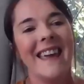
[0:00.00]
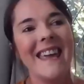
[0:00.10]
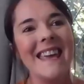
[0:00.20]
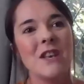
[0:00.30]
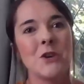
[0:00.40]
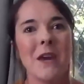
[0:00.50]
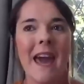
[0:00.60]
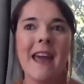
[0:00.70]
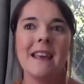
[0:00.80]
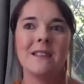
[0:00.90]
each
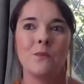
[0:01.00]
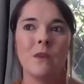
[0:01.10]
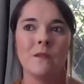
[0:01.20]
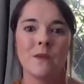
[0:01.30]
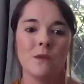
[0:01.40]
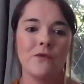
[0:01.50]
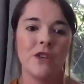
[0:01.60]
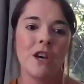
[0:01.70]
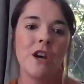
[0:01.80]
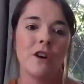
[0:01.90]
case will sort of
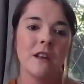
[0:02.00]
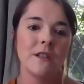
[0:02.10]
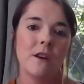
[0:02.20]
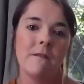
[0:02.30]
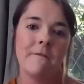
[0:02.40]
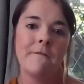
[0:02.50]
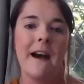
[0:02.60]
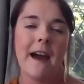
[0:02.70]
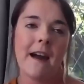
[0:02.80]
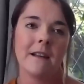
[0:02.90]
turn on its own
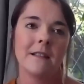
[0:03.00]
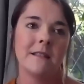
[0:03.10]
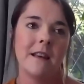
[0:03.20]
facts.